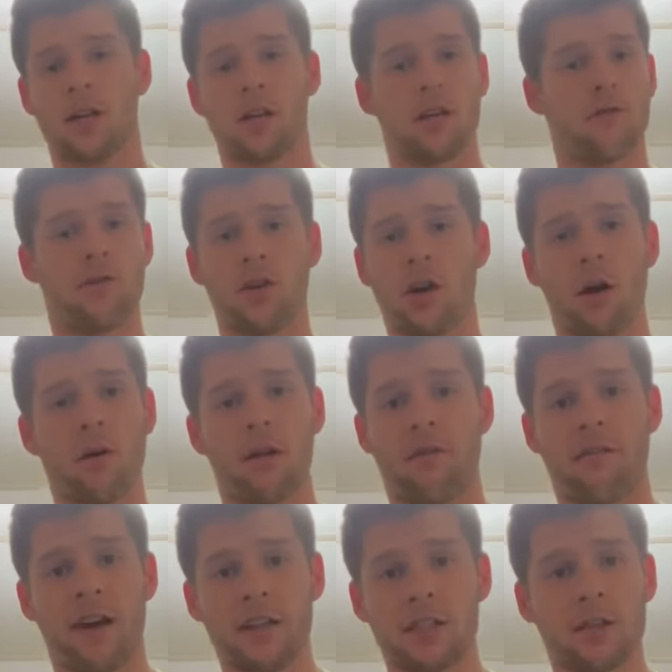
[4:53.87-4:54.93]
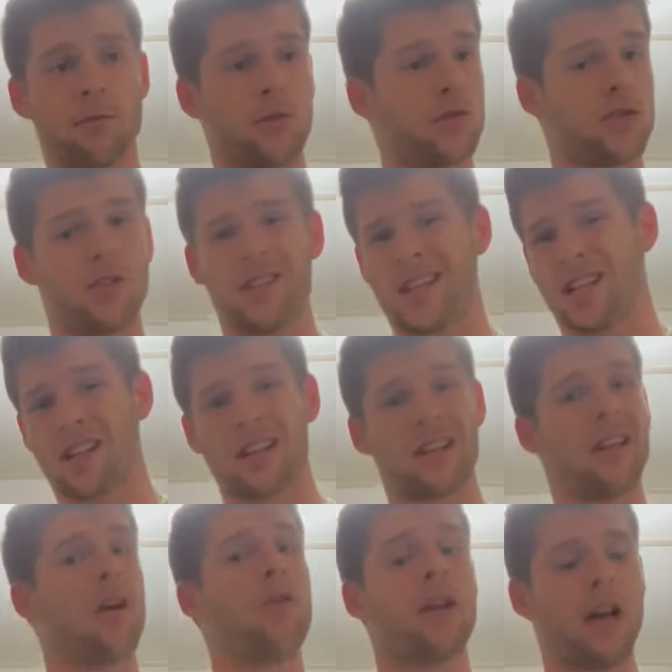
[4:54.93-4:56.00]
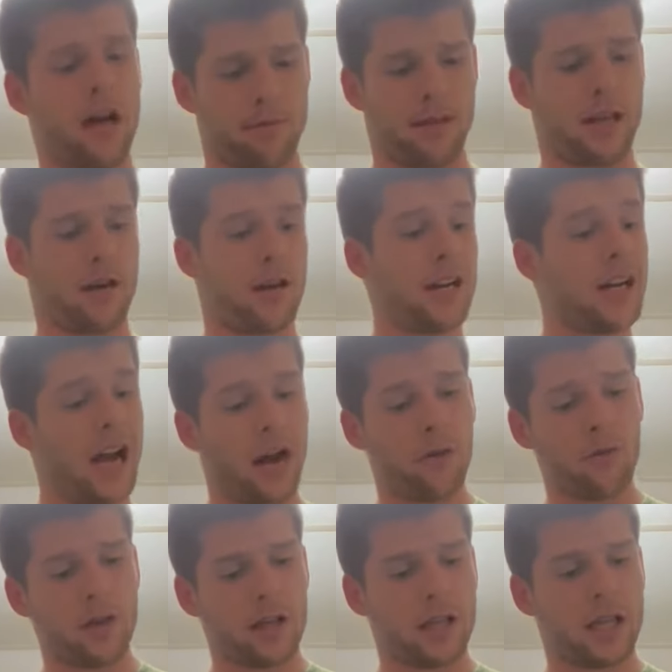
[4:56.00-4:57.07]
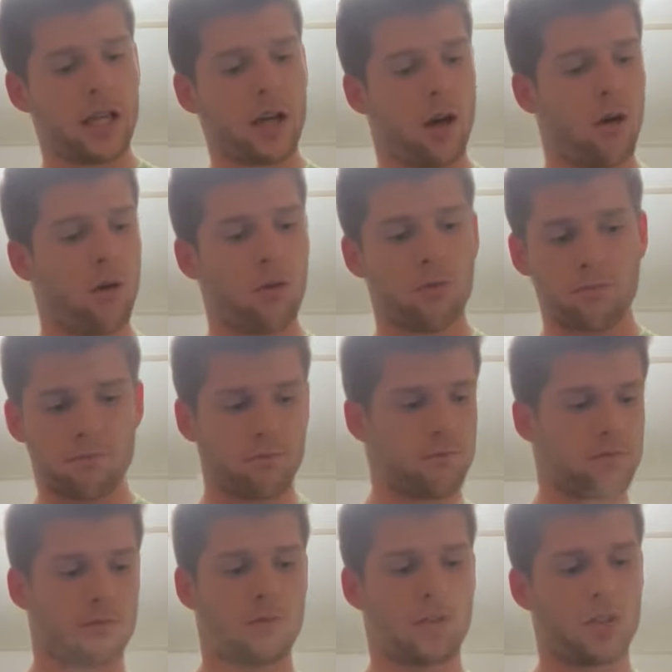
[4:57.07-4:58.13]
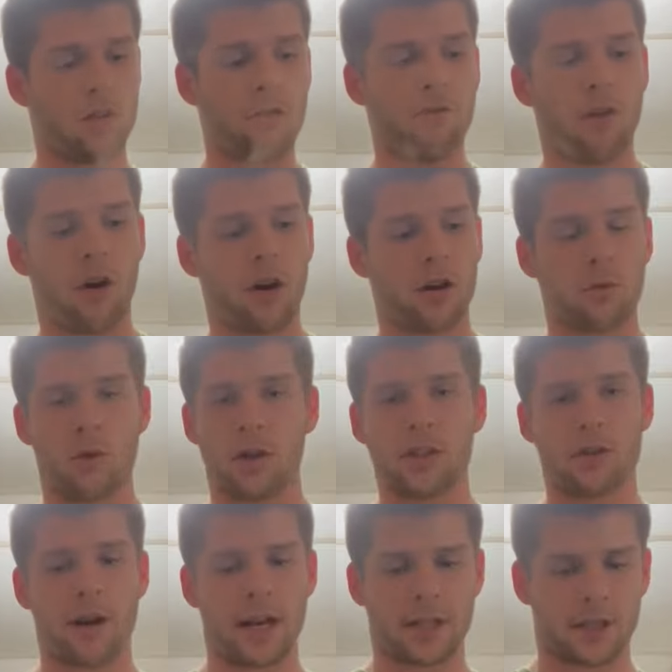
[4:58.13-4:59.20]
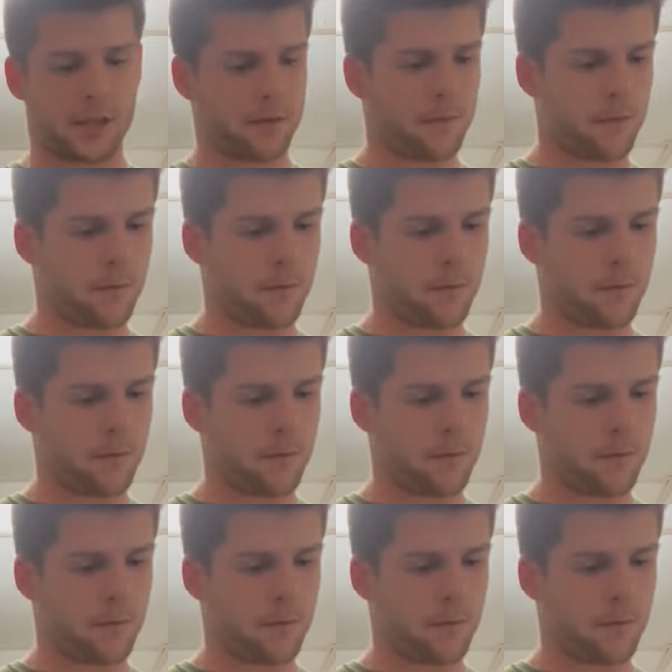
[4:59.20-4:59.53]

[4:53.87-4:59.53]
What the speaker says: if you go with vegetables, you can load it up there and not really go too far in one direction.